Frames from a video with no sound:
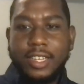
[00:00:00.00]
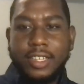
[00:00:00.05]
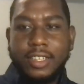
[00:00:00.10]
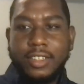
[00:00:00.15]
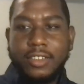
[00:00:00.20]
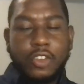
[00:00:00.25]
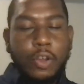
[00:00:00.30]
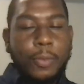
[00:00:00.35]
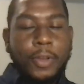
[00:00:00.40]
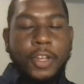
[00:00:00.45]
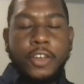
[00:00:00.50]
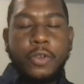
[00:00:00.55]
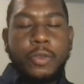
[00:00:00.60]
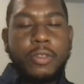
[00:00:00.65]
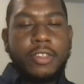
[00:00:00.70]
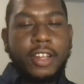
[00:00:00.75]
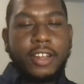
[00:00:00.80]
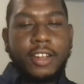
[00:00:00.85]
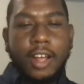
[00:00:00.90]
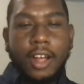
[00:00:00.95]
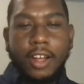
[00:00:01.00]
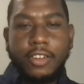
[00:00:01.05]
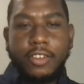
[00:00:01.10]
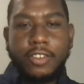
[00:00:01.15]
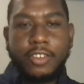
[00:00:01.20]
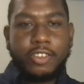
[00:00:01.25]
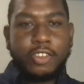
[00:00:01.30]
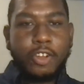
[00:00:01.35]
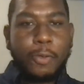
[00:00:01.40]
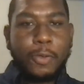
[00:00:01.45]
So many new
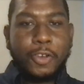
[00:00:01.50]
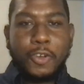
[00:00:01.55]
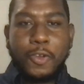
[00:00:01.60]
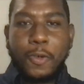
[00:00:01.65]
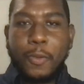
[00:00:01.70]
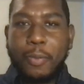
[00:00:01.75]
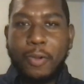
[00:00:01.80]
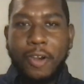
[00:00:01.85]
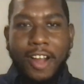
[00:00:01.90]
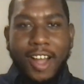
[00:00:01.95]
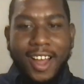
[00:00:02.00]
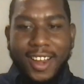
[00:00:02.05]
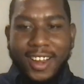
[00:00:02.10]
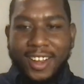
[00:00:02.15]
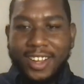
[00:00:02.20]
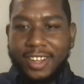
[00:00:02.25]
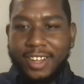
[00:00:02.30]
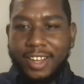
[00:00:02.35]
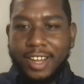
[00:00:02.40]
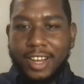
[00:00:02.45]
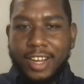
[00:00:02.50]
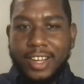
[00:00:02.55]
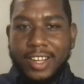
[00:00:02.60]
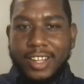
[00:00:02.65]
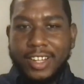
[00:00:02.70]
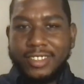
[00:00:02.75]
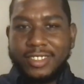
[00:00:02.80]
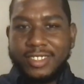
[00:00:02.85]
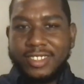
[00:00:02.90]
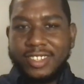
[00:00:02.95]
technologies, so many new product
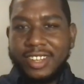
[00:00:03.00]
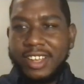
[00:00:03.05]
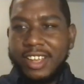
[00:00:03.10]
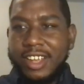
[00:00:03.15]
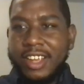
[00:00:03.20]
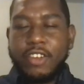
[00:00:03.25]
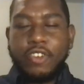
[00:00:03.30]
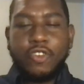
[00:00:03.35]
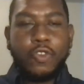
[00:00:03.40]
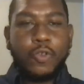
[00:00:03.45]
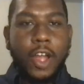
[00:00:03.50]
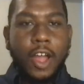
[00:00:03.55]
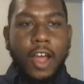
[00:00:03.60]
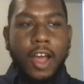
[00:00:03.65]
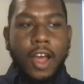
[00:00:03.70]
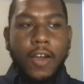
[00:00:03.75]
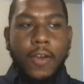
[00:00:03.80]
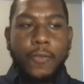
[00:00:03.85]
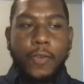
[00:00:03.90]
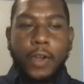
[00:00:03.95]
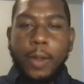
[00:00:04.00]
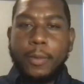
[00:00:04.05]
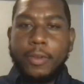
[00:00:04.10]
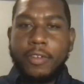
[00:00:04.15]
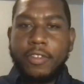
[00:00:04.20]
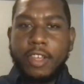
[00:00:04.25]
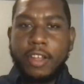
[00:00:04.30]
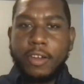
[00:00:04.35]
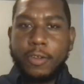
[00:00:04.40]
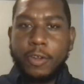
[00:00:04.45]
lines,
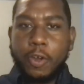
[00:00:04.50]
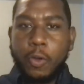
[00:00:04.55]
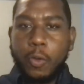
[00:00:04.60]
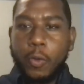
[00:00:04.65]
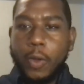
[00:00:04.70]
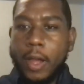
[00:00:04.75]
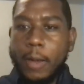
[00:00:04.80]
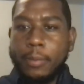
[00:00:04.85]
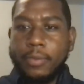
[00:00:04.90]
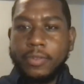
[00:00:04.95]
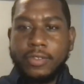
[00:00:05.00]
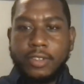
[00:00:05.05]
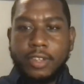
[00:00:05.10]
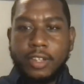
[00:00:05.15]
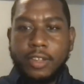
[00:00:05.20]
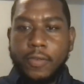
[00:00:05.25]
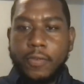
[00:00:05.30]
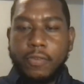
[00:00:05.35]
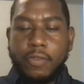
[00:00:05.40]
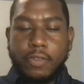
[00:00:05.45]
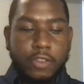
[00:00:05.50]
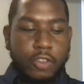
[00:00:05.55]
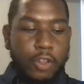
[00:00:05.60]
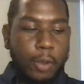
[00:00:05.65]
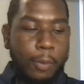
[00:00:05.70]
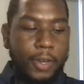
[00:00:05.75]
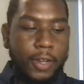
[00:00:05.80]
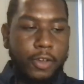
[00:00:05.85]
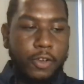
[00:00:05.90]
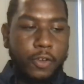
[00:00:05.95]
pharmaceutical reps, so
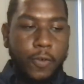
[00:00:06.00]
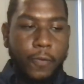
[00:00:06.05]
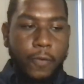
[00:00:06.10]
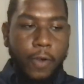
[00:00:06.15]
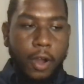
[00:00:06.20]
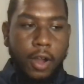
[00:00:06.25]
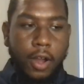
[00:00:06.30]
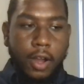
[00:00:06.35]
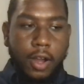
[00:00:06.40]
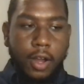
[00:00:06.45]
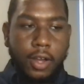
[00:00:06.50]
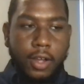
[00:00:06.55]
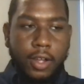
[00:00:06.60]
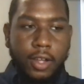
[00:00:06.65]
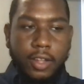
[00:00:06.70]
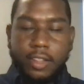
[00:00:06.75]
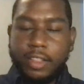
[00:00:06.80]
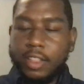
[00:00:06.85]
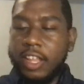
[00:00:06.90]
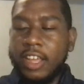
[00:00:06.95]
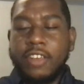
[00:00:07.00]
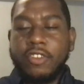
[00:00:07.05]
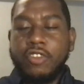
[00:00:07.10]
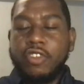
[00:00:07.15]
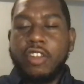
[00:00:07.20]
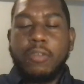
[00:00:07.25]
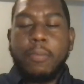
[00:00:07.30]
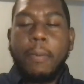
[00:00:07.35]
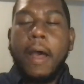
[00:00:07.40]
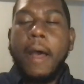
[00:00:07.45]
many new things
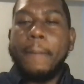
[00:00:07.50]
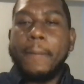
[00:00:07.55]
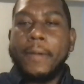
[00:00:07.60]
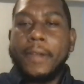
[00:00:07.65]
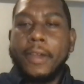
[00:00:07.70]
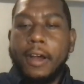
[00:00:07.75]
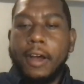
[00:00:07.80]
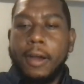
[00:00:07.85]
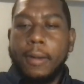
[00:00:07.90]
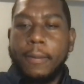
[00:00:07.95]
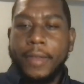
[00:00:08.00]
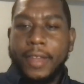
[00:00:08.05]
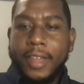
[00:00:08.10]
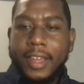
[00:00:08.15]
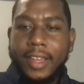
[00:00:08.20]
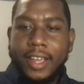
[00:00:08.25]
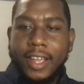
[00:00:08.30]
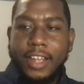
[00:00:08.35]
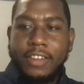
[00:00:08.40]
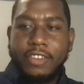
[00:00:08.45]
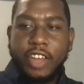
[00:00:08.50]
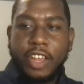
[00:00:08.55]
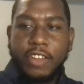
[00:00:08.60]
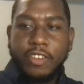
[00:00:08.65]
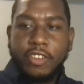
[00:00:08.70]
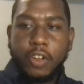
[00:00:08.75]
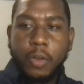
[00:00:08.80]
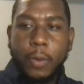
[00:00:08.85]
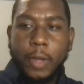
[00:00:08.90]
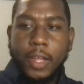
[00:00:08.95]
just popping up and
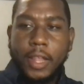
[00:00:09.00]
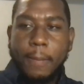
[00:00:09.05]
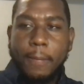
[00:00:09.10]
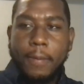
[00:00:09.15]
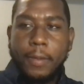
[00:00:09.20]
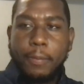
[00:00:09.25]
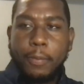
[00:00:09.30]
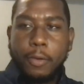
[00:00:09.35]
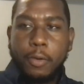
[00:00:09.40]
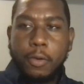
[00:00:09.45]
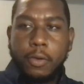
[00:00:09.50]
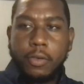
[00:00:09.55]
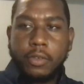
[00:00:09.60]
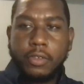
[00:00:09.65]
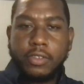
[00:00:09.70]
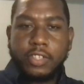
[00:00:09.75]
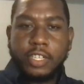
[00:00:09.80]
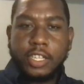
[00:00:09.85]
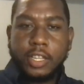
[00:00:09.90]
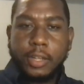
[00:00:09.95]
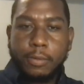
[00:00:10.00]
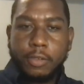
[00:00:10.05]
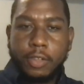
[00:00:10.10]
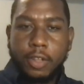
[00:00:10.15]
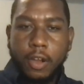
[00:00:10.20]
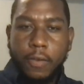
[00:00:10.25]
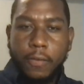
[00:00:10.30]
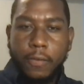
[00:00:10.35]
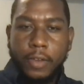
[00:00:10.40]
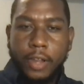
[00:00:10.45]
changing the way that people see
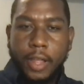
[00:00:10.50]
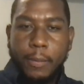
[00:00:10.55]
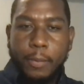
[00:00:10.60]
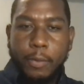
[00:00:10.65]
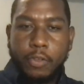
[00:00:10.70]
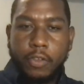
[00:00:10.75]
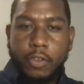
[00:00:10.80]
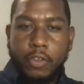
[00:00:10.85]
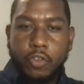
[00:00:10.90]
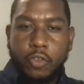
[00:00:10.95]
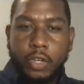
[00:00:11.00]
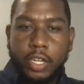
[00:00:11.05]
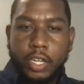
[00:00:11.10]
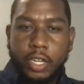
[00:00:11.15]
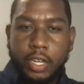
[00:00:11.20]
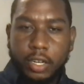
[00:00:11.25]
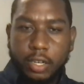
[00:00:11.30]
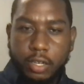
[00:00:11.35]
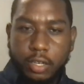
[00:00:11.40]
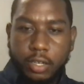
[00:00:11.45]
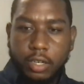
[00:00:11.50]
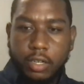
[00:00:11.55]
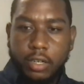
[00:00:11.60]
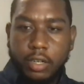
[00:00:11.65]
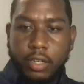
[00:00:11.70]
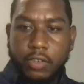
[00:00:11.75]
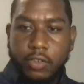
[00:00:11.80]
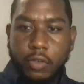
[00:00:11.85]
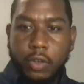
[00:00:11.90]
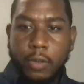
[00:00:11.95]
themselves and able to treat
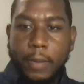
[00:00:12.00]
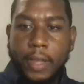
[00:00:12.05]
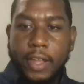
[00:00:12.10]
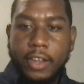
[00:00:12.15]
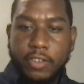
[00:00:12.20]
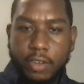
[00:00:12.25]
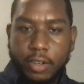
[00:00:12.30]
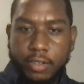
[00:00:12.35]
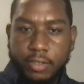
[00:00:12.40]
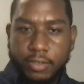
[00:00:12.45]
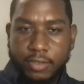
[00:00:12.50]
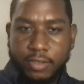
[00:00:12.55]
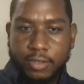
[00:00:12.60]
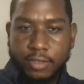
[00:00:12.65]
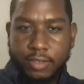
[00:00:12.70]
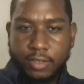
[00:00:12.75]
patients.